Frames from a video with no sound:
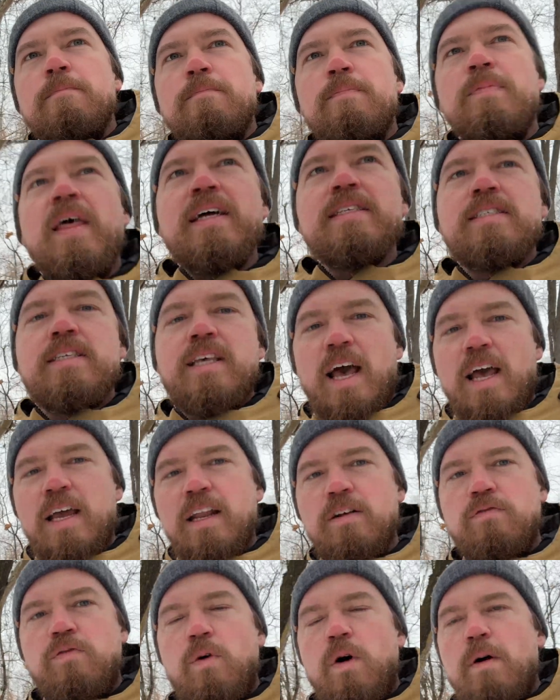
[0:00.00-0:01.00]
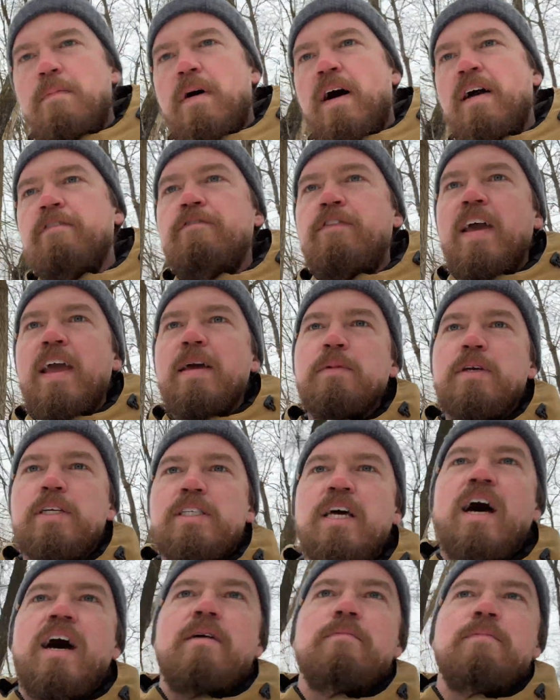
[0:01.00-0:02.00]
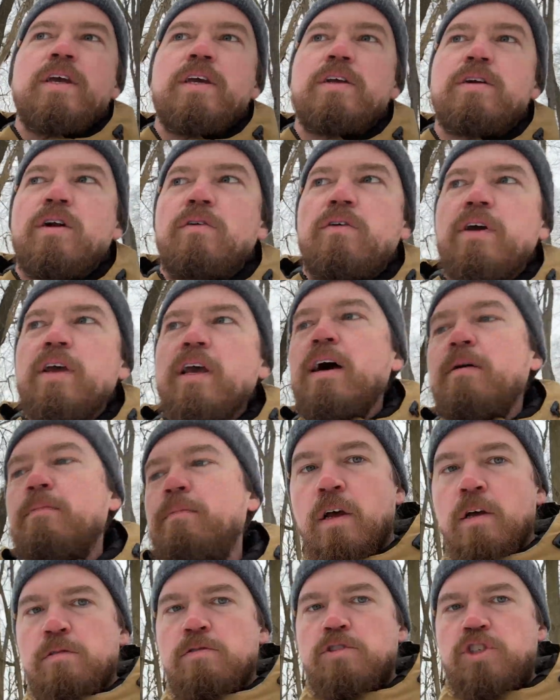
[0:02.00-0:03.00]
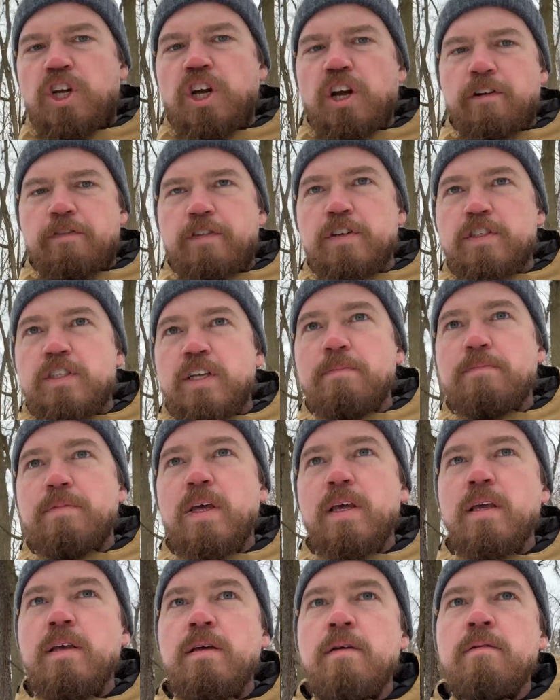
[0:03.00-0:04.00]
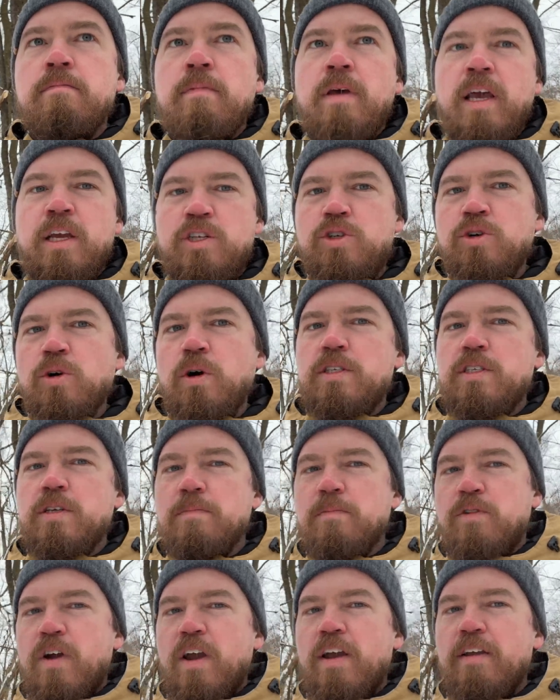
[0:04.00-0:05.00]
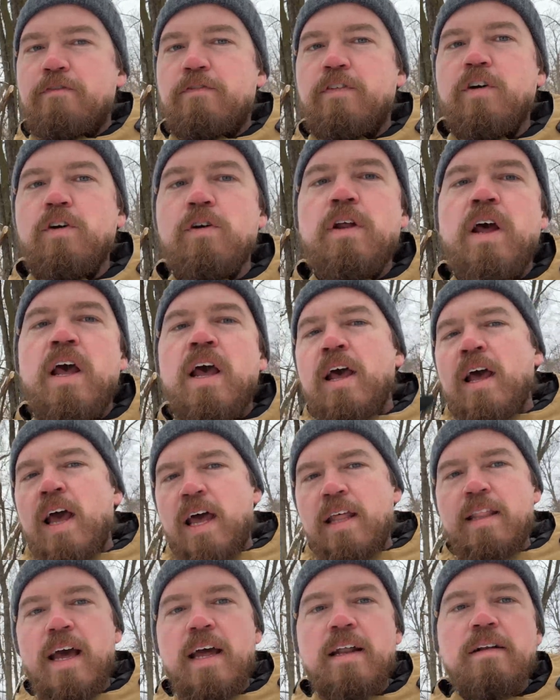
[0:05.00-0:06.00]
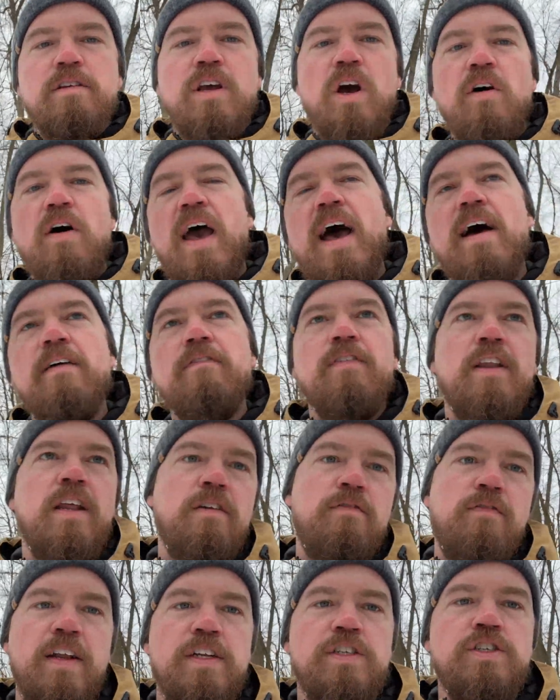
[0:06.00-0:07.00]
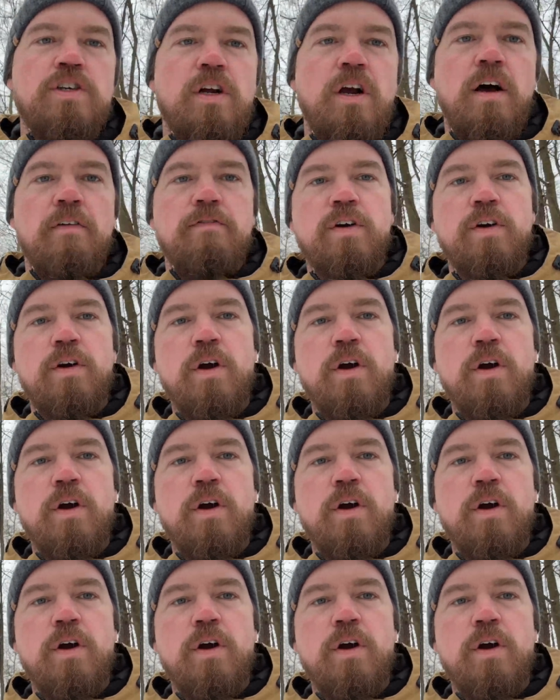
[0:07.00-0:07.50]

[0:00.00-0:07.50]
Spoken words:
That's kind of what my family taught me growing up. Cheer for something, enjoy some great food, and then go have an adventure of your